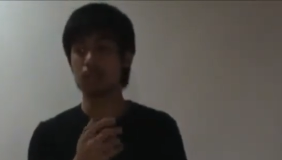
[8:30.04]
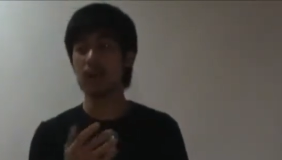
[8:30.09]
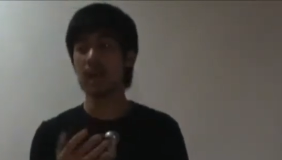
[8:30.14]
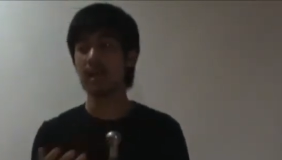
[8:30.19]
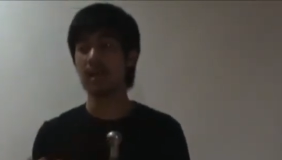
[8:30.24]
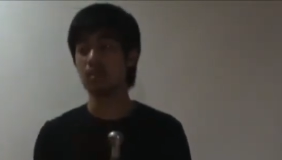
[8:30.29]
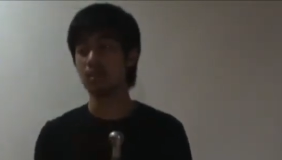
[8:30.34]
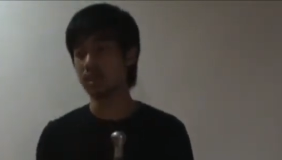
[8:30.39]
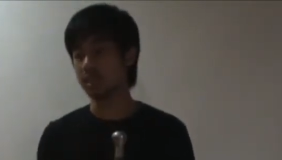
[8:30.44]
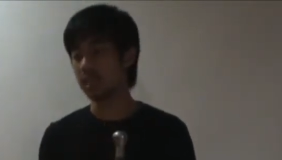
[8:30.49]

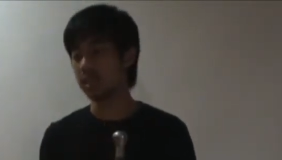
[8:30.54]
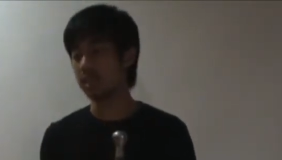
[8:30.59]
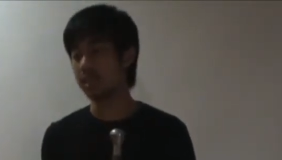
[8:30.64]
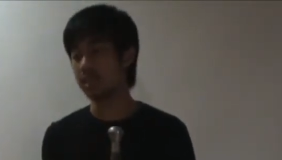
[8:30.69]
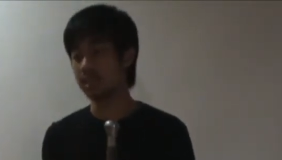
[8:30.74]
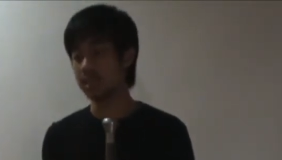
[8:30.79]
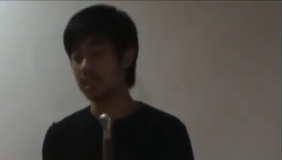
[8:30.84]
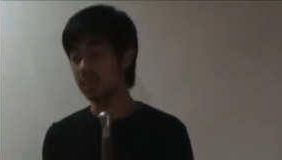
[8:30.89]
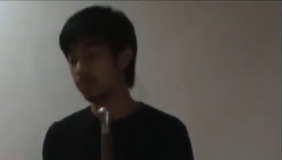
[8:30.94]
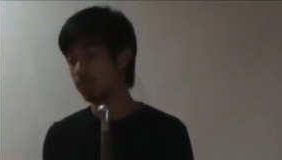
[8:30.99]
price, which is
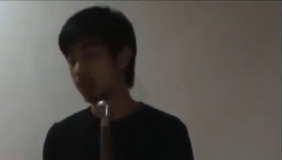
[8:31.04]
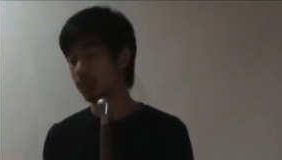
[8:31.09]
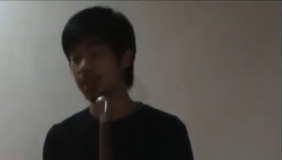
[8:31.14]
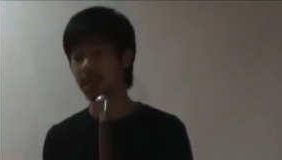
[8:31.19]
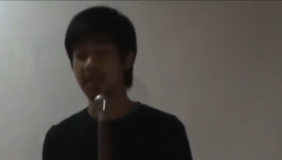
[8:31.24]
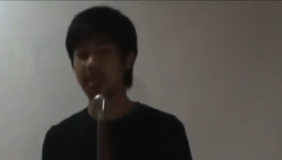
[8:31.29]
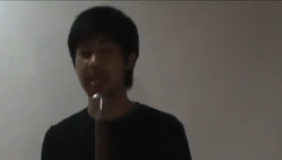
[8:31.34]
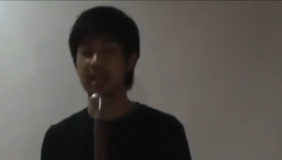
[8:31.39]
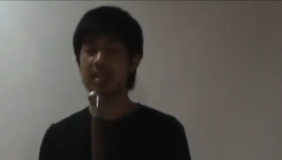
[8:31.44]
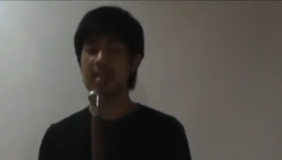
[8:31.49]
cheaper
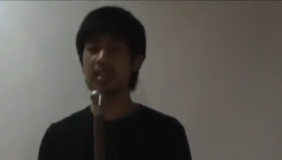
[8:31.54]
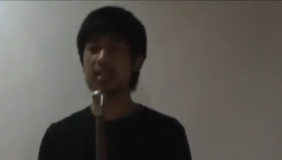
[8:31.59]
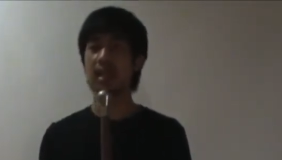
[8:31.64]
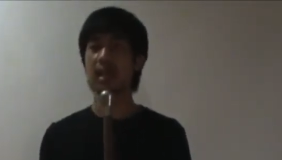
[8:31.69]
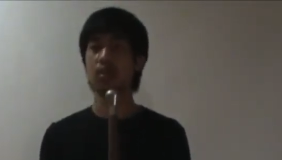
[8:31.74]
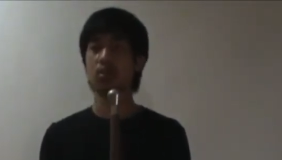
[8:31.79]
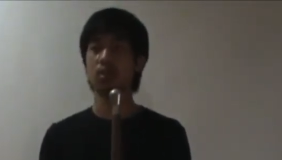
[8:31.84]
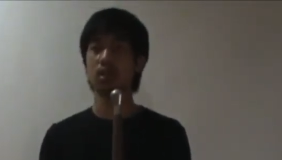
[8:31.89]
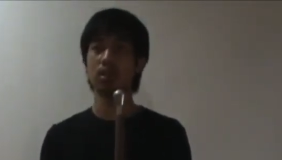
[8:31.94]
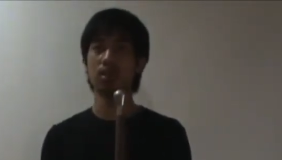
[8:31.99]
than this.
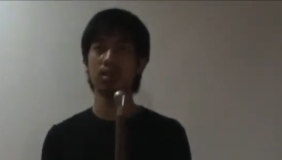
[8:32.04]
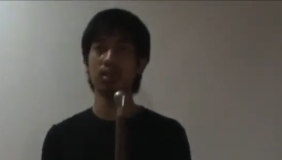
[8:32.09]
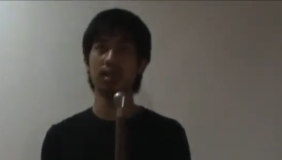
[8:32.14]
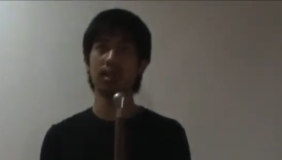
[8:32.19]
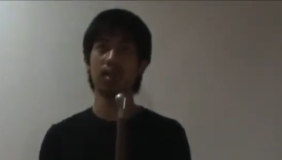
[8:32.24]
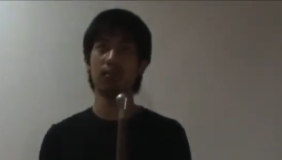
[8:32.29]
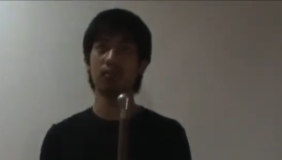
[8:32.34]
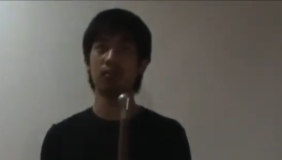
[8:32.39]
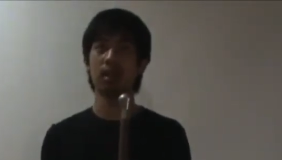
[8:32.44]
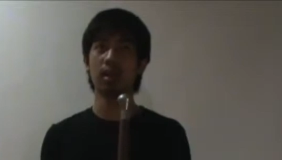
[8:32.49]
That one you
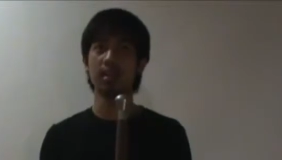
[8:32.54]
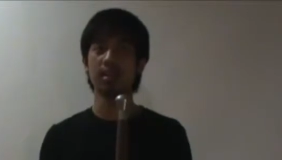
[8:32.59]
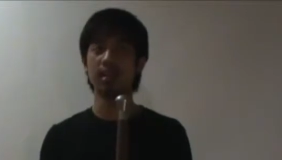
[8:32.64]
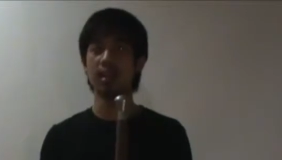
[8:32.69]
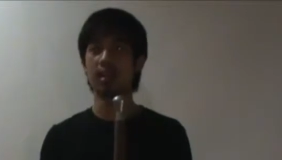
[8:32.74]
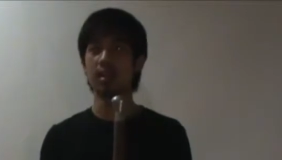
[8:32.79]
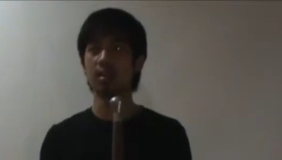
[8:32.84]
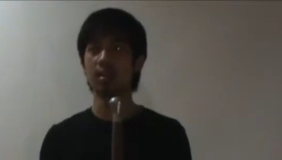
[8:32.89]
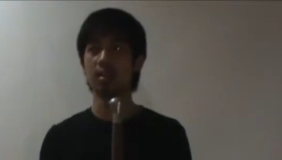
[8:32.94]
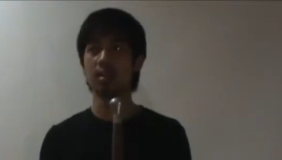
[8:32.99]
can get for, I
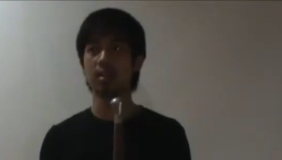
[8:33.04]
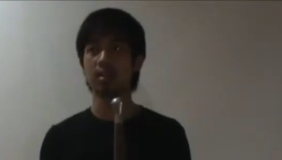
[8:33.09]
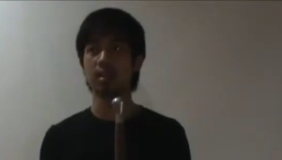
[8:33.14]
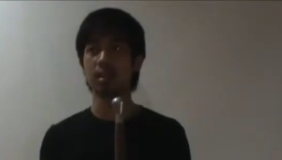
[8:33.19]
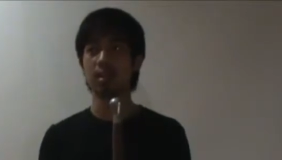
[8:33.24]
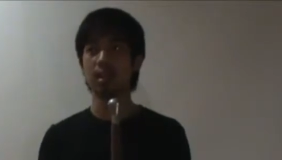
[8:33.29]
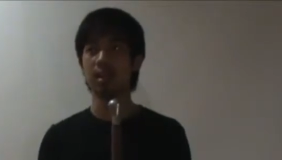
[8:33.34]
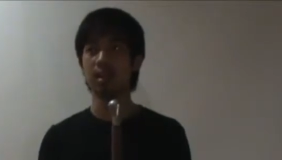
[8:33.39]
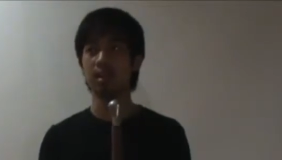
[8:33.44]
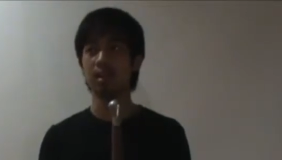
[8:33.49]
think,
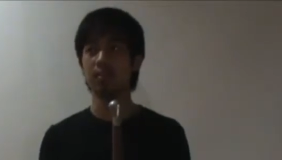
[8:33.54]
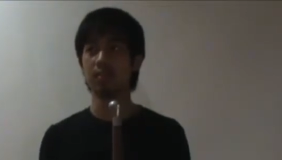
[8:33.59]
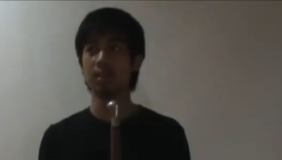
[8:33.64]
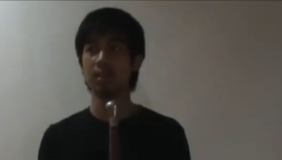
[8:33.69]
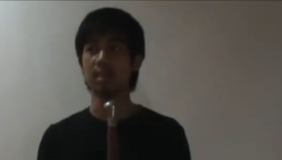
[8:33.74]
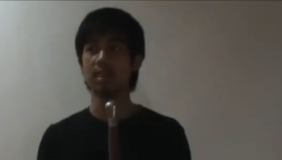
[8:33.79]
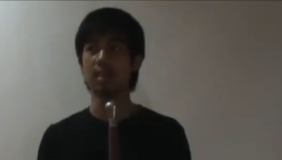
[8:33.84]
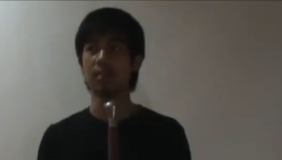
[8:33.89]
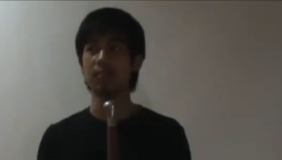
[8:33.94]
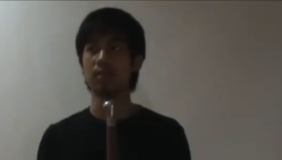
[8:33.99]
Cult of
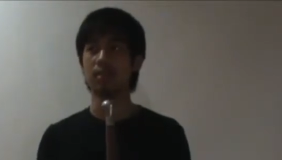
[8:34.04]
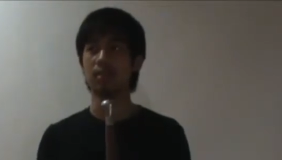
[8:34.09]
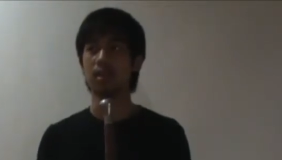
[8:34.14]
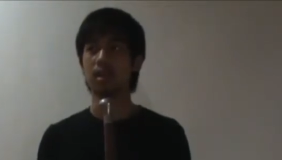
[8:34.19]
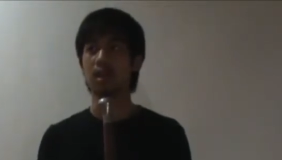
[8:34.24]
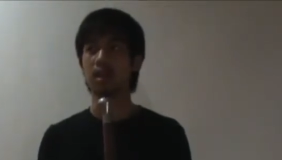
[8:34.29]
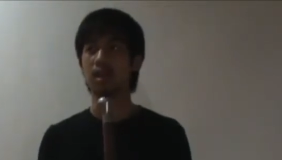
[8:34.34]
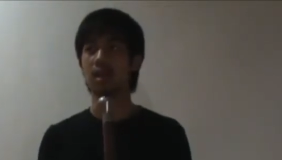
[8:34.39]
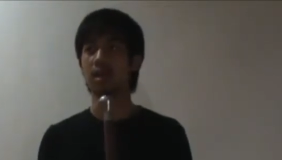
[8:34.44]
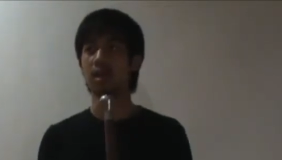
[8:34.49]
Athena
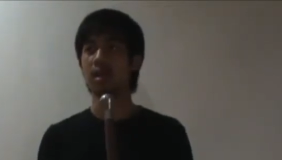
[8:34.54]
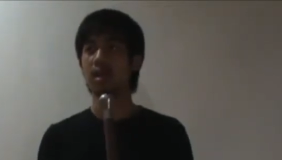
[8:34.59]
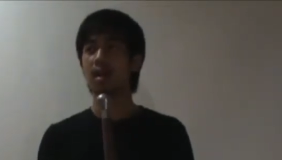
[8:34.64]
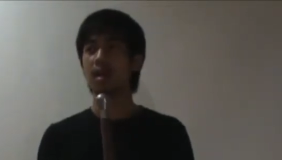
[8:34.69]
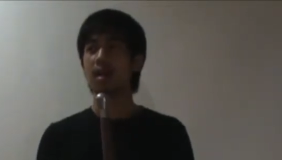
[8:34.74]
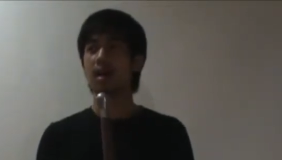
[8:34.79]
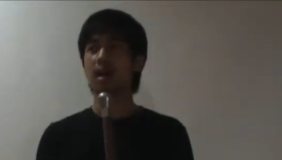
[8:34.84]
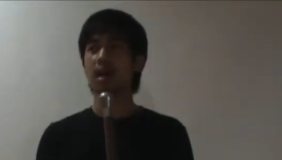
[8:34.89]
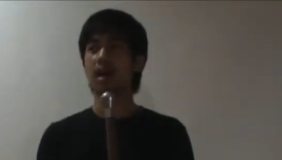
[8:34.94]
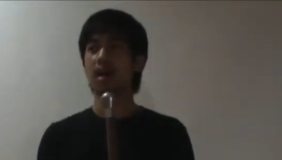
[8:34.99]
for
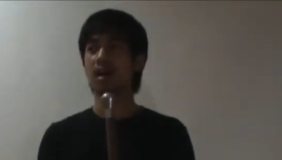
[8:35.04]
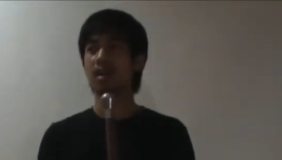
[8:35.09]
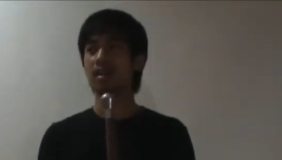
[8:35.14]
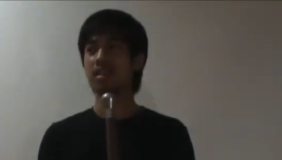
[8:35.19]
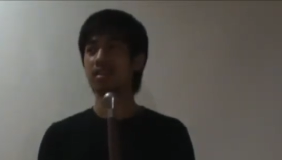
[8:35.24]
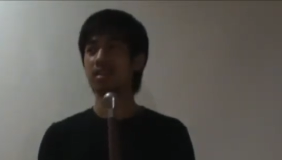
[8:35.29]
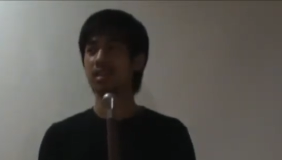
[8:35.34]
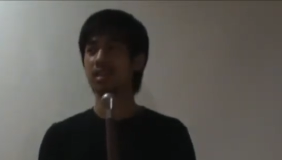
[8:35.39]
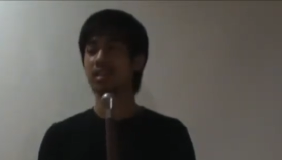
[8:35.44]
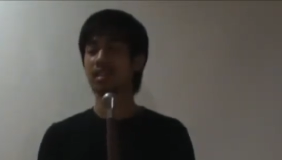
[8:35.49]

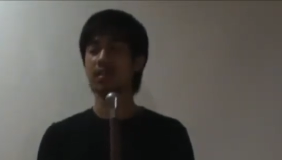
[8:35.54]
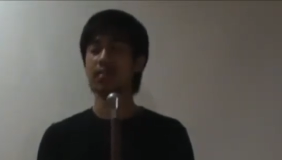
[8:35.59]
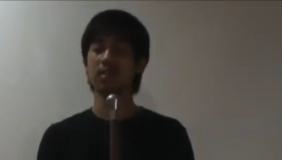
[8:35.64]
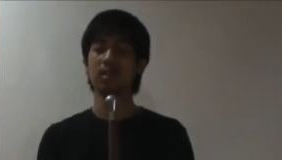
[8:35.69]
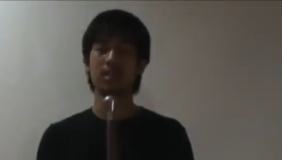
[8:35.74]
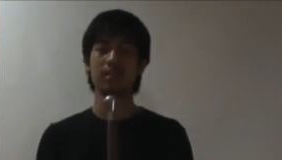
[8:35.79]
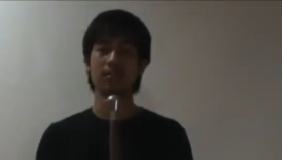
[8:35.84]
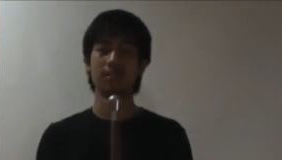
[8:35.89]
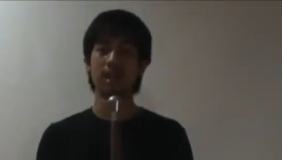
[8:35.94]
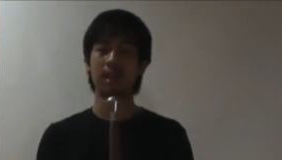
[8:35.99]

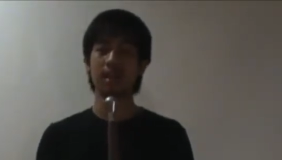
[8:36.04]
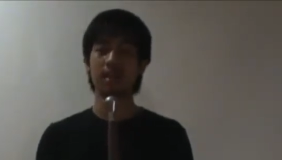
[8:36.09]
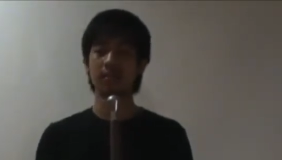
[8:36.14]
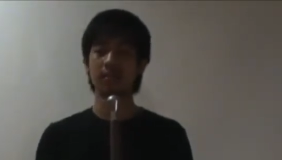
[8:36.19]
$175